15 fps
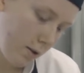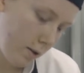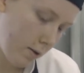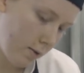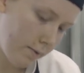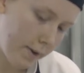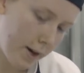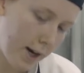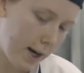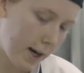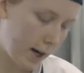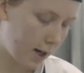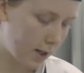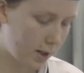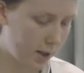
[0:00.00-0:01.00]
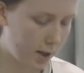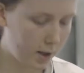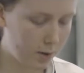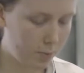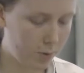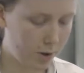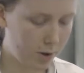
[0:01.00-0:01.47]
the very last thing
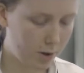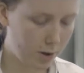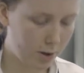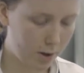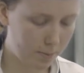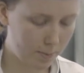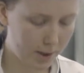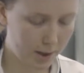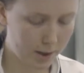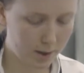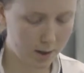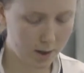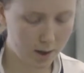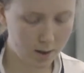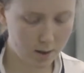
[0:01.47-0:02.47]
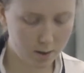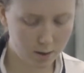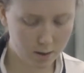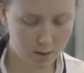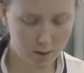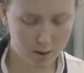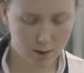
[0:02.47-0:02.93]
to put on our pizza
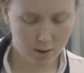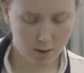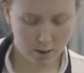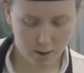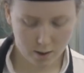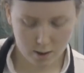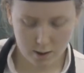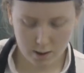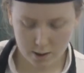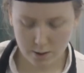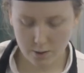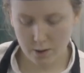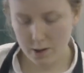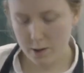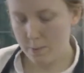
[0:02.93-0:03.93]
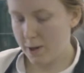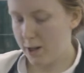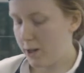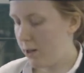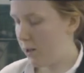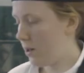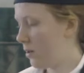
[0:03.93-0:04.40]
is going to
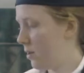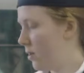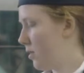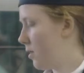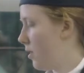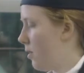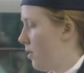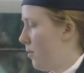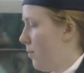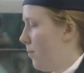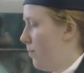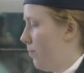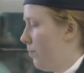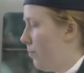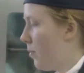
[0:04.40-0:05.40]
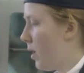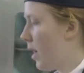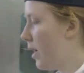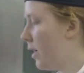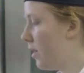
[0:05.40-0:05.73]
be some pine